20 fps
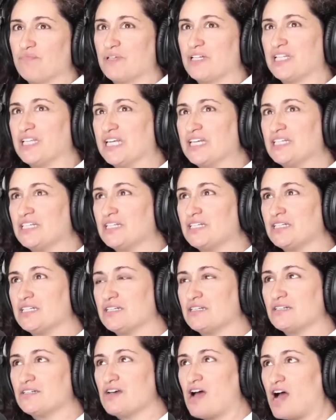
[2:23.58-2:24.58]

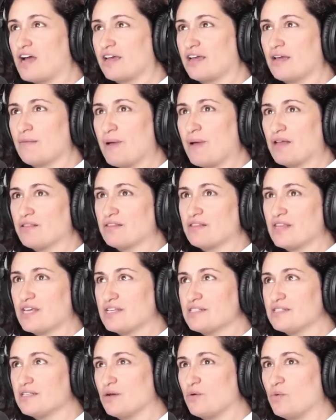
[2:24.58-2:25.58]
Clinton talking about
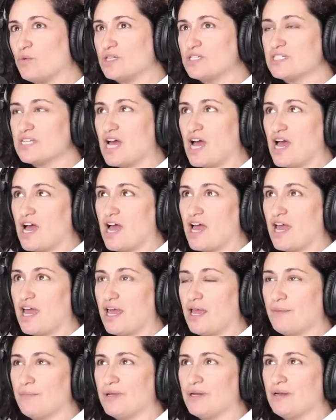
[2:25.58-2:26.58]
this at one
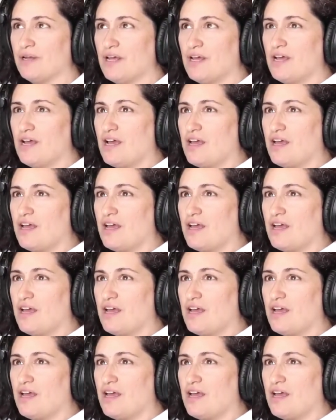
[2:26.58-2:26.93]
time, and